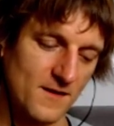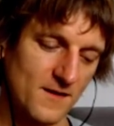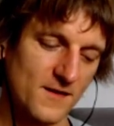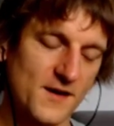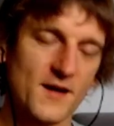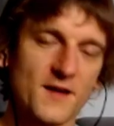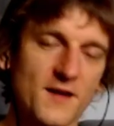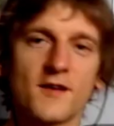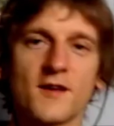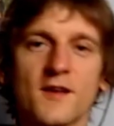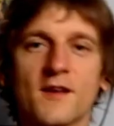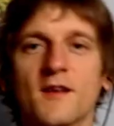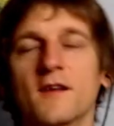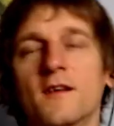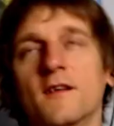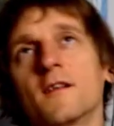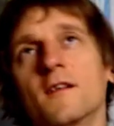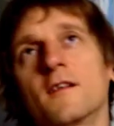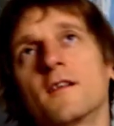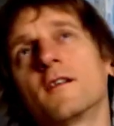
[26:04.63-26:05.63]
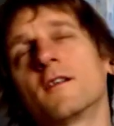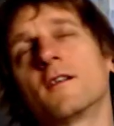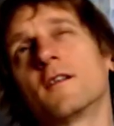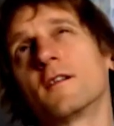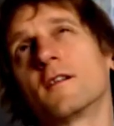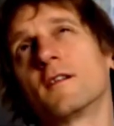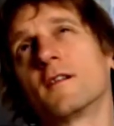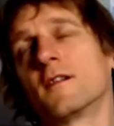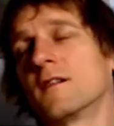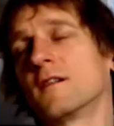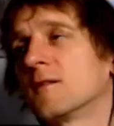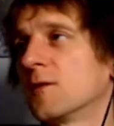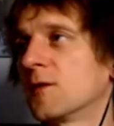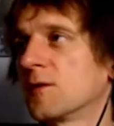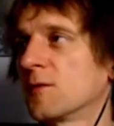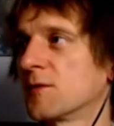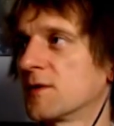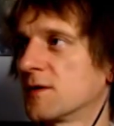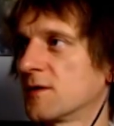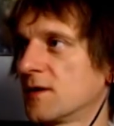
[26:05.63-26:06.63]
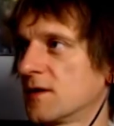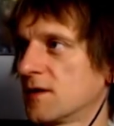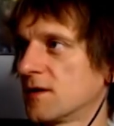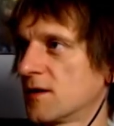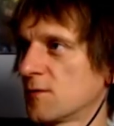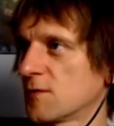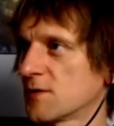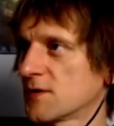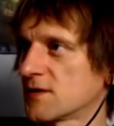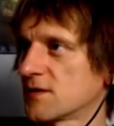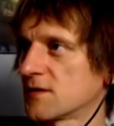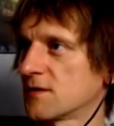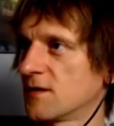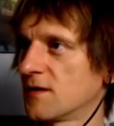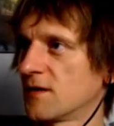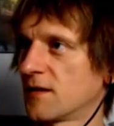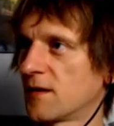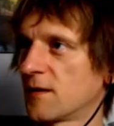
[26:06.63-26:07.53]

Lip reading: that I did. It was